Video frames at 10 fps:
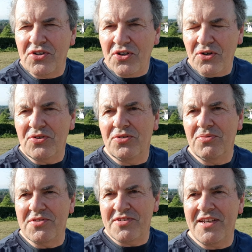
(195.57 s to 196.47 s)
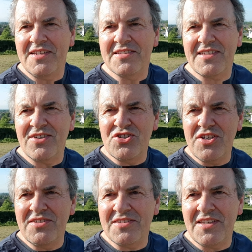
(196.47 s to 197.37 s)
God sent his son
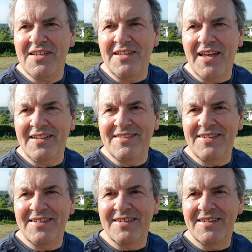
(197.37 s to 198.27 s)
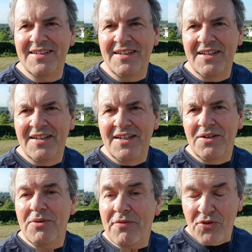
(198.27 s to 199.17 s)
Jesus in the end.
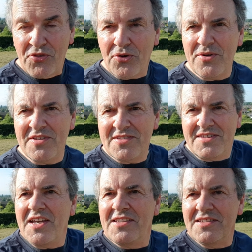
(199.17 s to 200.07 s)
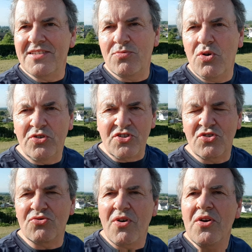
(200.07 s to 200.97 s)
We have the authorities say that this world is
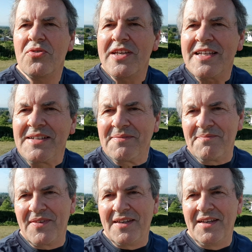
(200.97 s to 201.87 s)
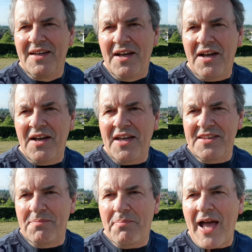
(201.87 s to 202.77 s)
groaning, uh, in
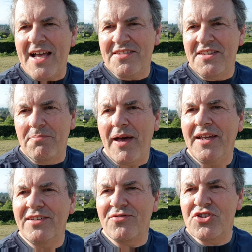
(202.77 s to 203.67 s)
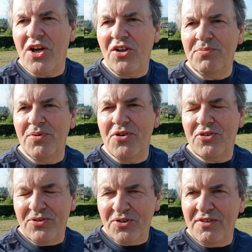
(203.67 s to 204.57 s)
the, as in the pains of
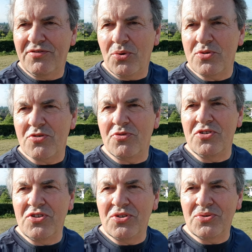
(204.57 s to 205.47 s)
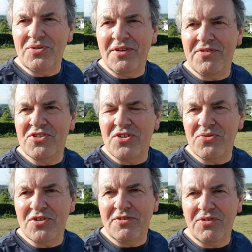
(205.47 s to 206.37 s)
childbirth, looking forward to the renewal of the
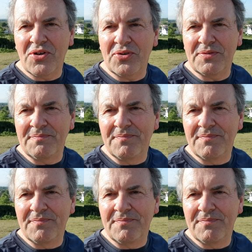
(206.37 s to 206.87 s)
children of God.